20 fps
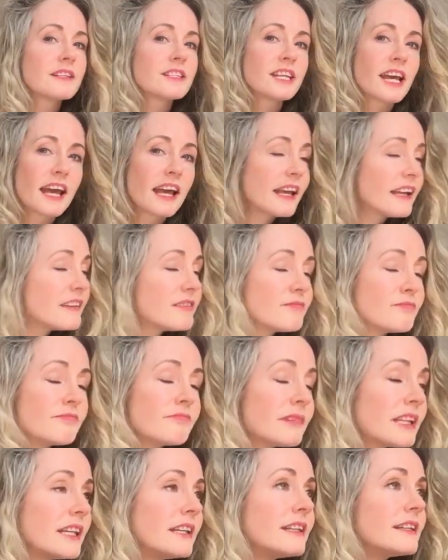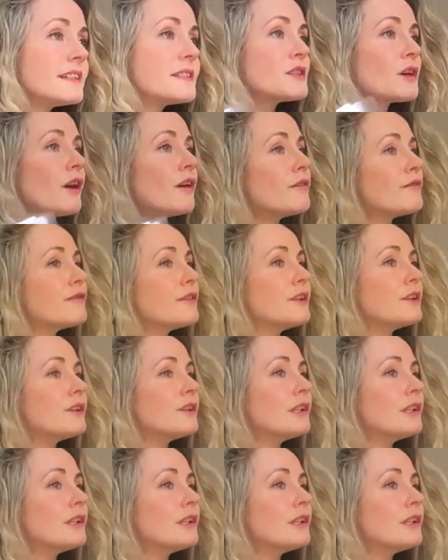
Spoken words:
10 years of